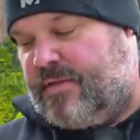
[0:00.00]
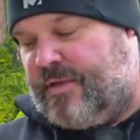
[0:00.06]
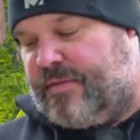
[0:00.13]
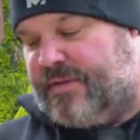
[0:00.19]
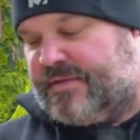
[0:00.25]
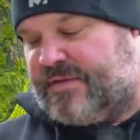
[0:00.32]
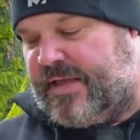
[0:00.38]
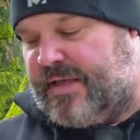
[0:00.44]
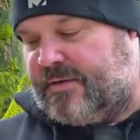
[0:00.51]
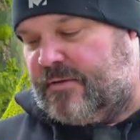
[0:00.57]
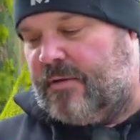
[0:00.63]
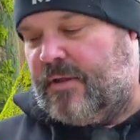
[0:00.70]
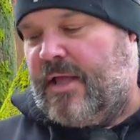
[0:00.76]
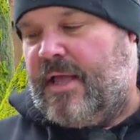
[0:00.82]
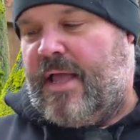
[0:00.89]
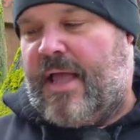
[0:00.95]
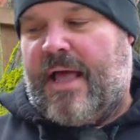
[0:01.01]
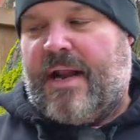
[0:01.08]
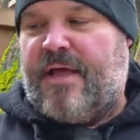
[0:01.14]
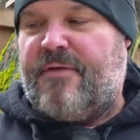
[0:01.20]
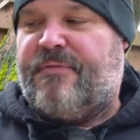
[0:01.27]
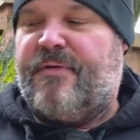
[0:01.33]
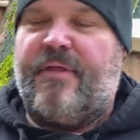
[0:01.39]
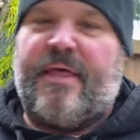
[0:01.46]
than this handle. And
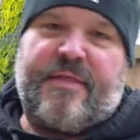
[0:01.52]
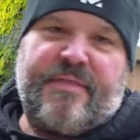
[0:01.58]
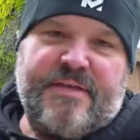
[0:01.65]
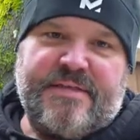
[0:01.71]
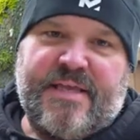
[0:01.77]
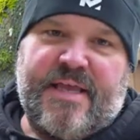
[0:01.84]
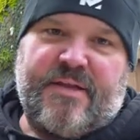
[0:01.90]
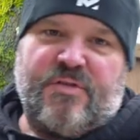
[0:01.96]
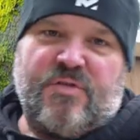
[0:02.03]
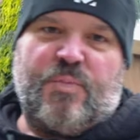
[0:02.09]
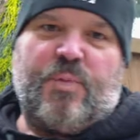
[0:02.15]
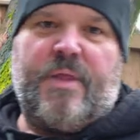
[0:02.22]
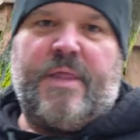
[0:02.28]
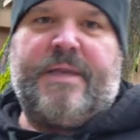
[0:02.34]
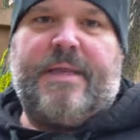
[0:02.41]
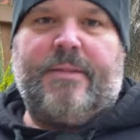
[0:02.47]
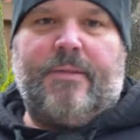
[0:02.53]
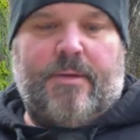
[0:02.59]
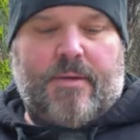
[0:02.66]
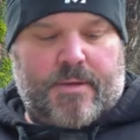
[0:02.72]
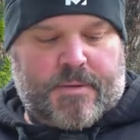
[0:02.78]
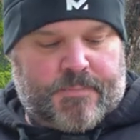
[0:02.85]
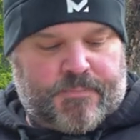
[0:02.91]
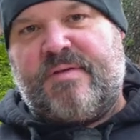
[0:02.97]
I feel like this handle's plenty
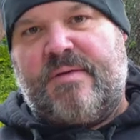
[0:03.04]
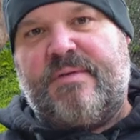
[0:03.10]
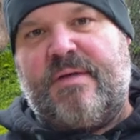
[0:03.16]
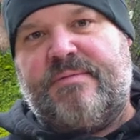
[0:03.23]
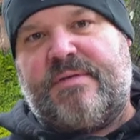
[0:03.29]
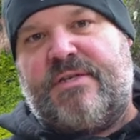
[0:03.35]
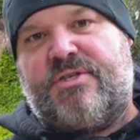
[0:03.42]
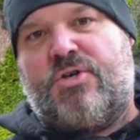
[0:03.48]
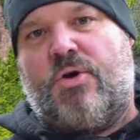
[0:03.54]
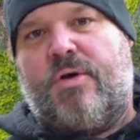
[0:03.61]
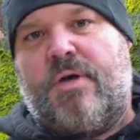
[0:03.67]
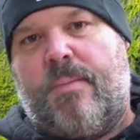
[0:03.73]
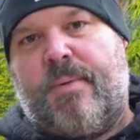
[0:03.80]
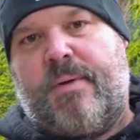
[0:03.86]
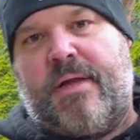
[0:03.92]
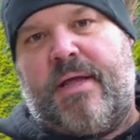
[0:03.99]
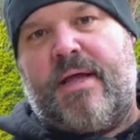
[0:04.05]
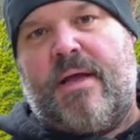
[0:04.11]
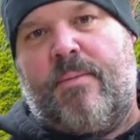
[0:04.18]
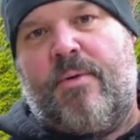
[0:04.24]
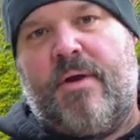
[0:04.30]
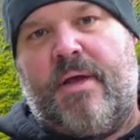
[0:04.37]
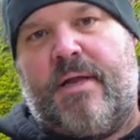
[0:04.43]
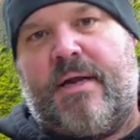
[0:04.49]
long. Sometimes I choke up on a
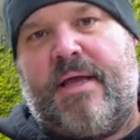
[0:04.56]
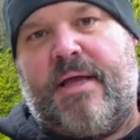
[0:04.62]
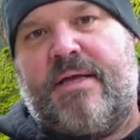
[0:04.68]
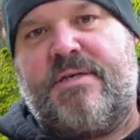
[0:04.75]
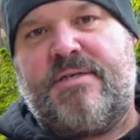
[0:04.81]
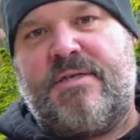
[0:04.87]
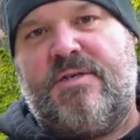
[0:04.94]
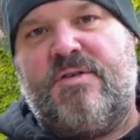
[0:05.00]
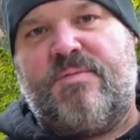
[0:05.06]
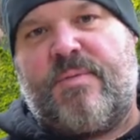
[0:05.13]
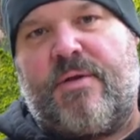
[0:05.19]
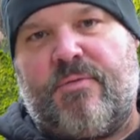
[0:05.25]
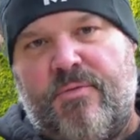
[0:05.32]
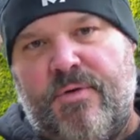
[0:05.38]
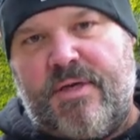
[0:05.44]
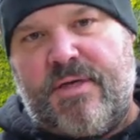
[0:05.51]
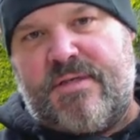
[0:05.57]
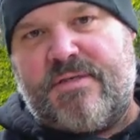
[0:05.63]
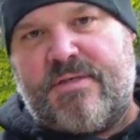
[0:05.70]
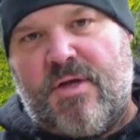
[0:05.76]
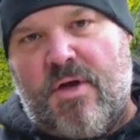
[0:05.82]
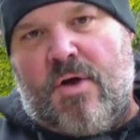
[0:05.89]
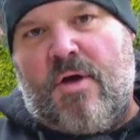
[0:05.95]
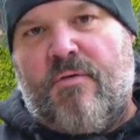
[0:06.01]
hammer and I actually use my
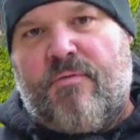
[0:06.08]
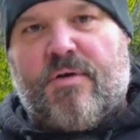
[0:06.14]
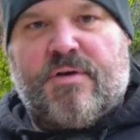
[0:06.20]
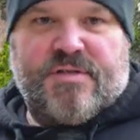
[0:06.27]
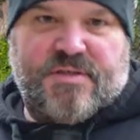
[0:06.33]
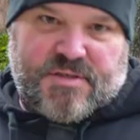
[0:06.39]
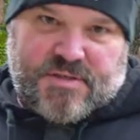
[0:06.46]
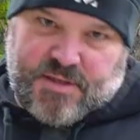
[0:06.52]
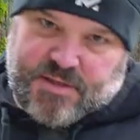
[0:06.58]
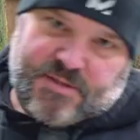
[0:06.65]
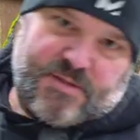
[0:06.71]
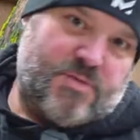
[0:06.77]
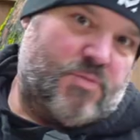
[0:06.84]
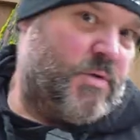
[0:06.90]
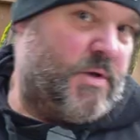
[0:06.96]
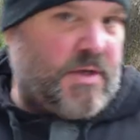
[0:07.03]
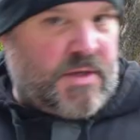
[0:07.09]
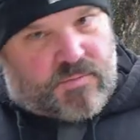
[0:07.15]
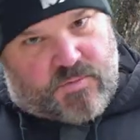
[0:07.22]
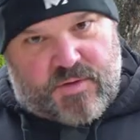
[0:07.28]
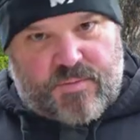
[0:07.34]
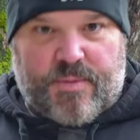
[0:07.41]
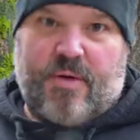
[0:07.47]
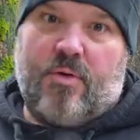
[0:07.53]
wrist versus like swinging
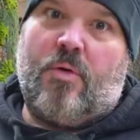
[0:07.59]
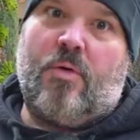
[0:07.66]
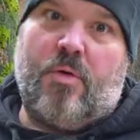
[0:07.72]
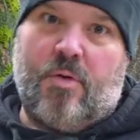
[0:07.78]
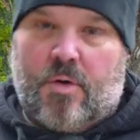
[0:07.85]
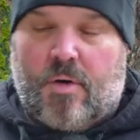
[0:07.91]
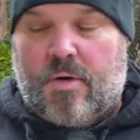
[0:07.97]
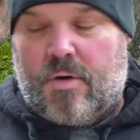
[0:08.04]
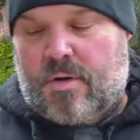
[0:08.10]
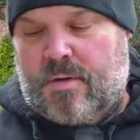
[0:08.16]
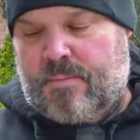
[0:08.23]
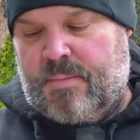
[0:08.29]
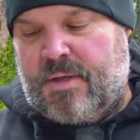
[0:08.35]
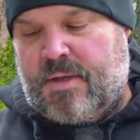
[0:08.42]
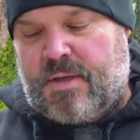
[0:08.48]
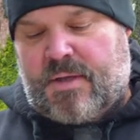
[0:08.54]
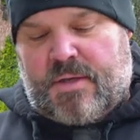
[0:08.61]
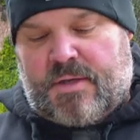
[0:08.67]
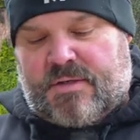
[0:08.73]
with my whole arm.